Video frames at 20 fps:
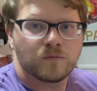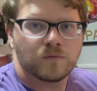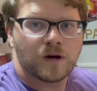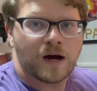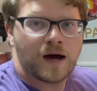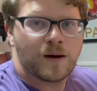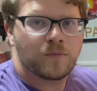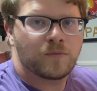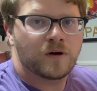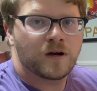
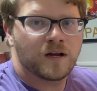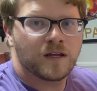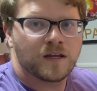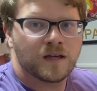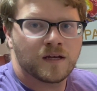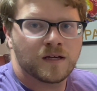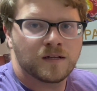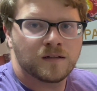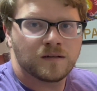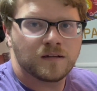operating
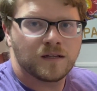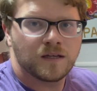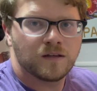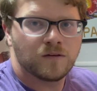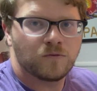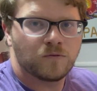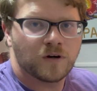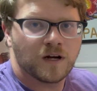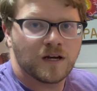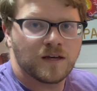in
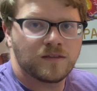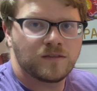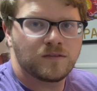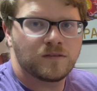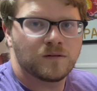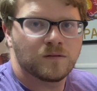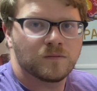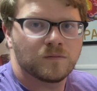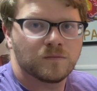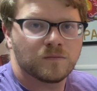and write
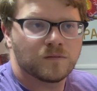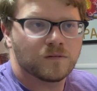the